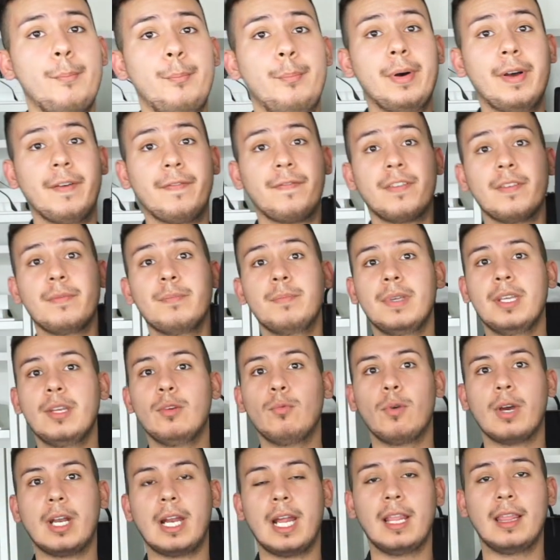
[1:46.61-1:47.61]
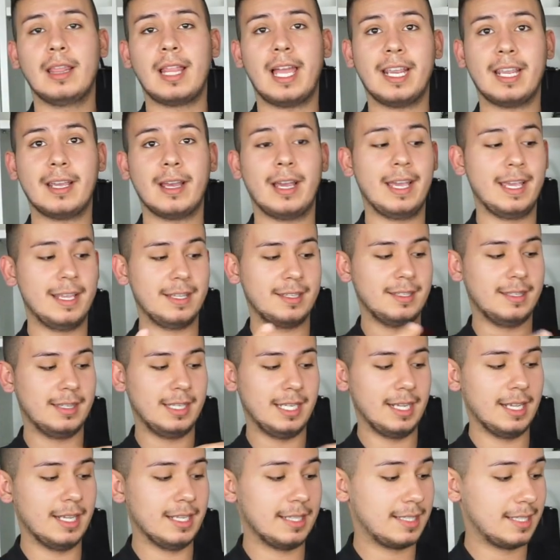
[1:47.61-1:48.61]
But for me, what I like is
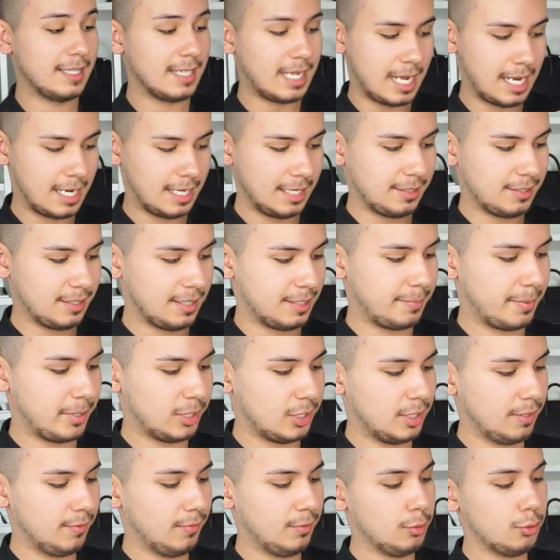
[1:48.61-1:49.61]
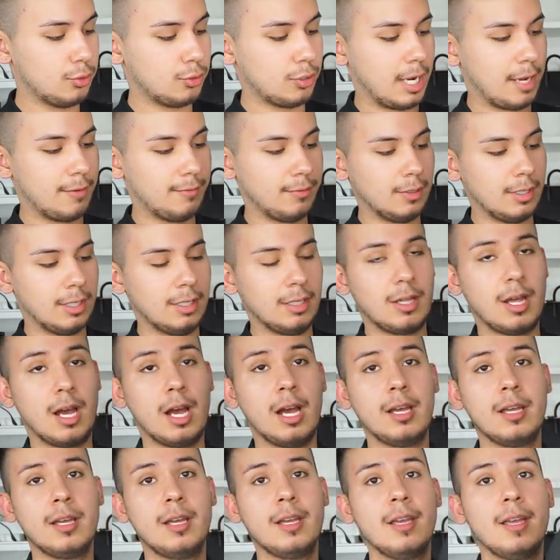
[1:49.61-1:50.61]
the sides, especially if you travel a
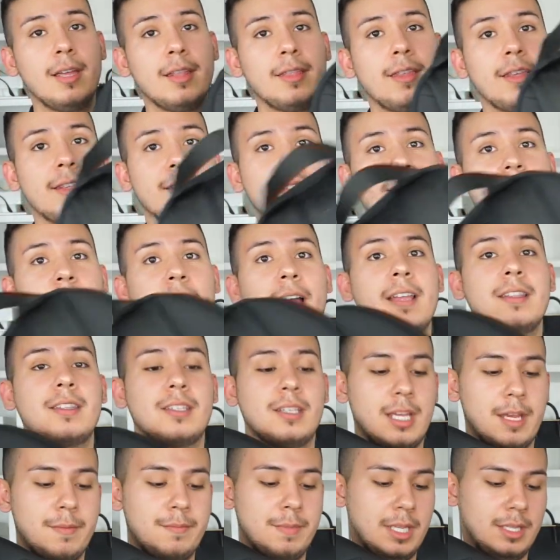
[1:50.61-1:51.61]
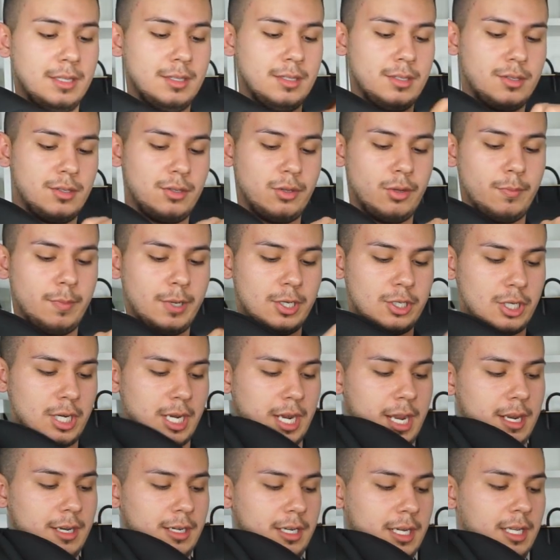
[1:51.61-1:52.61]
lot. The sides come in so much
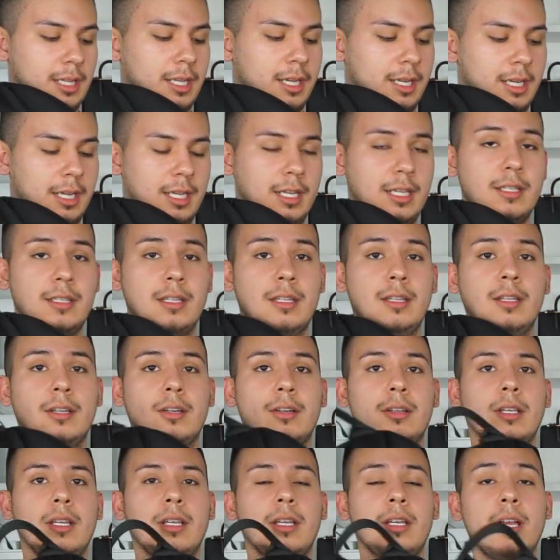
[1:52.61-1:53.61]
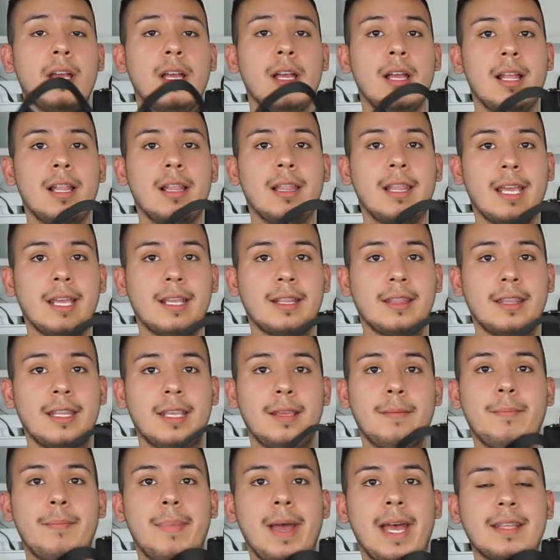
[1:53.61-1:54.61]
handy. Like, it is literally like
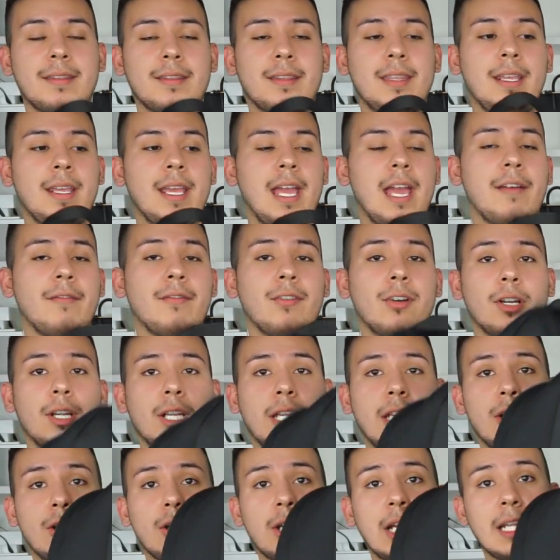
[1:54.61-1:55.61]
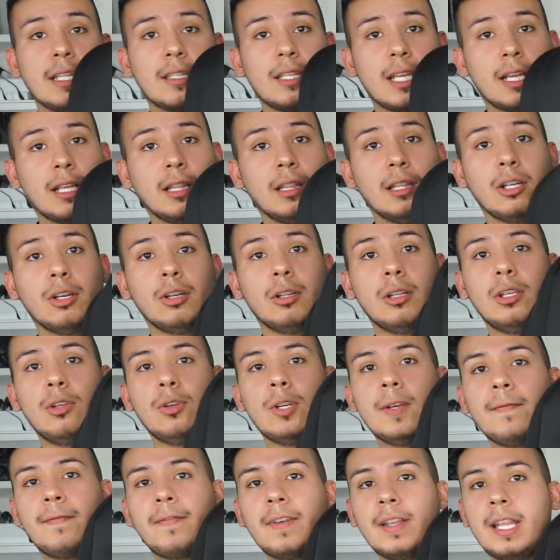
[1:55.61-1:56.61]
the best thing ever. Here, it's like literally you
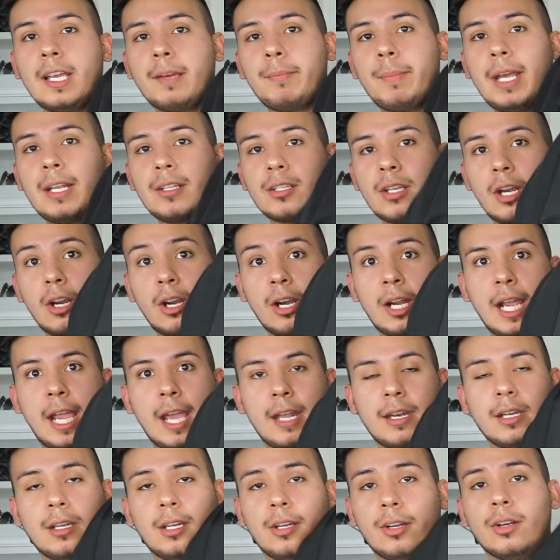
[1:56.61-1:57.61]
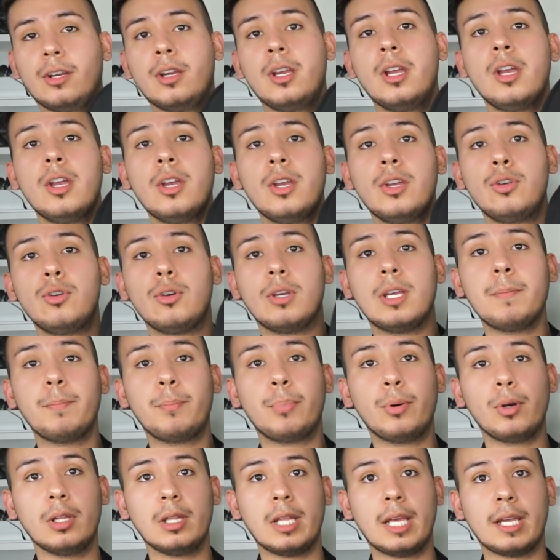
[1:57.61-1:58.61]
can fit like my entire hand in here. You can
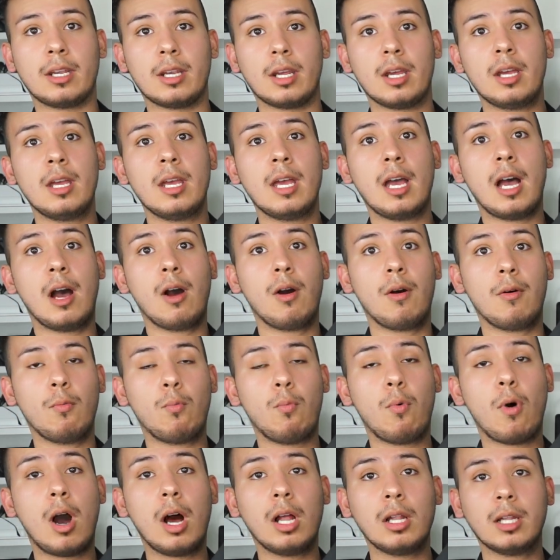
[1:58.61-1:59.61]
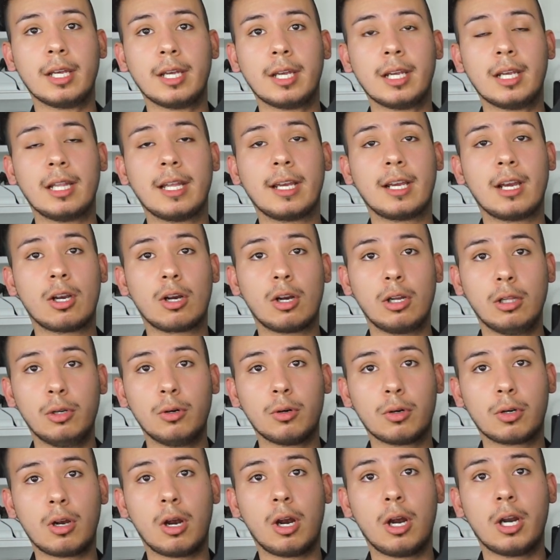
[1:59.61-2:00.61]
put like a wallet, like a
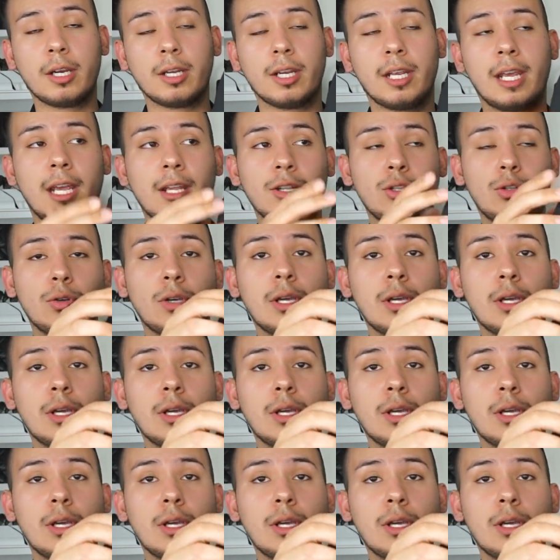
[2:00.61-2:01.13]
little card case.